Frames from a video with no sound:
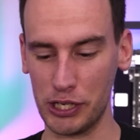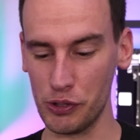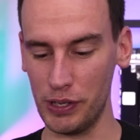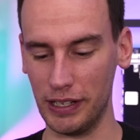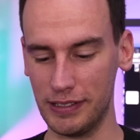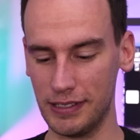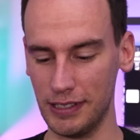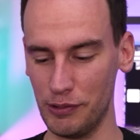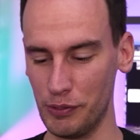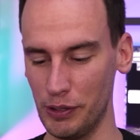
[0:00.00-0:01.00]
sure that
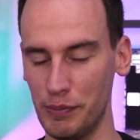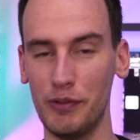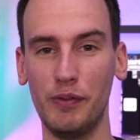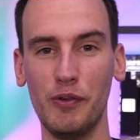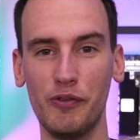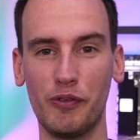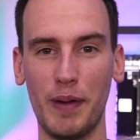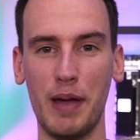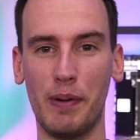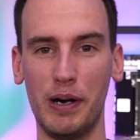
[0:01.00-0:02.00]
it will be removed from
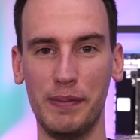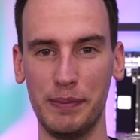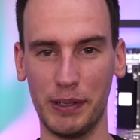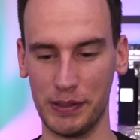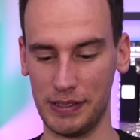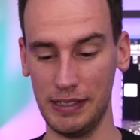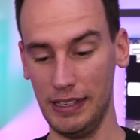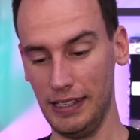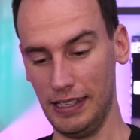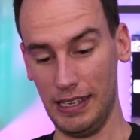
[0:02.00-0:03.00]
my apartment, because
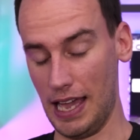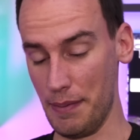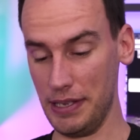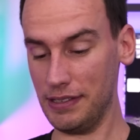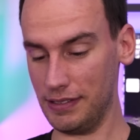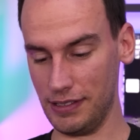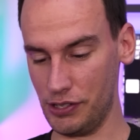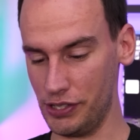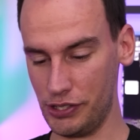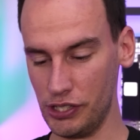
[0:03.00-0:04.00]
I mean,
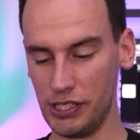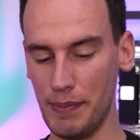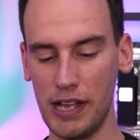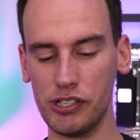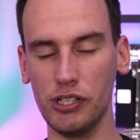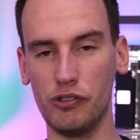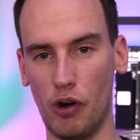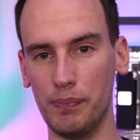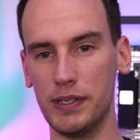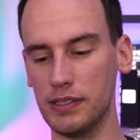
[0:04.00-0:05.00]
just imagine you
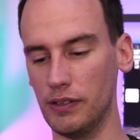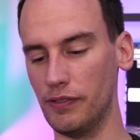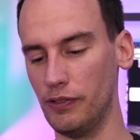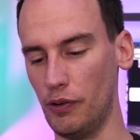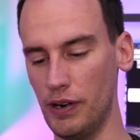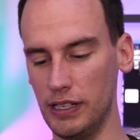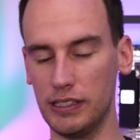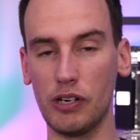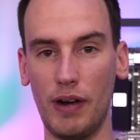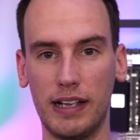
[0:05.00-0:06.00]
drop this on the floor and
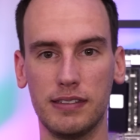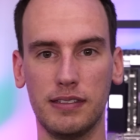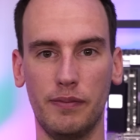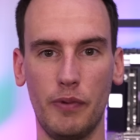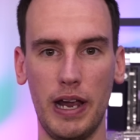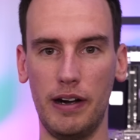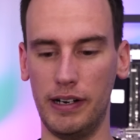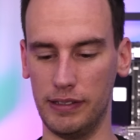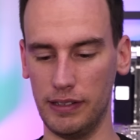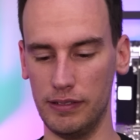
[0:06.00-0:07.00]
it cracks somewhere
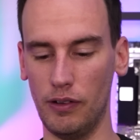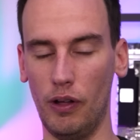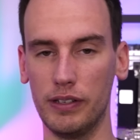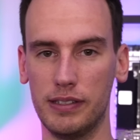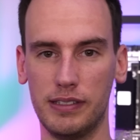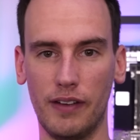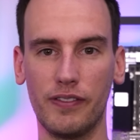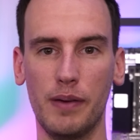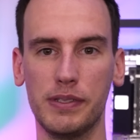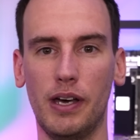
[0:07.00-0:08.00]
and then all this stuff
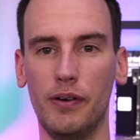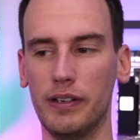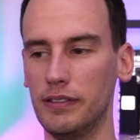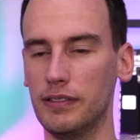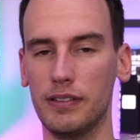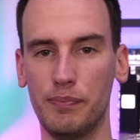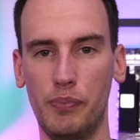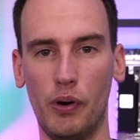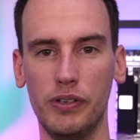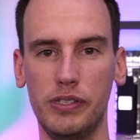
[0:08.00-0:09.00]
comes out and
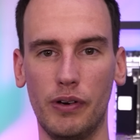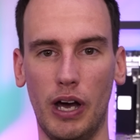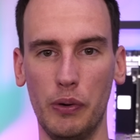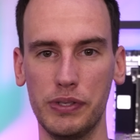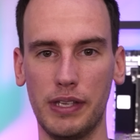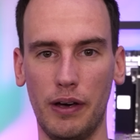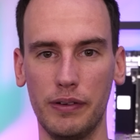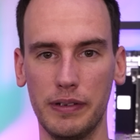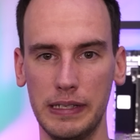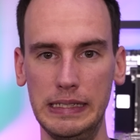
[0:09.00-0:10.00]
burns your house down.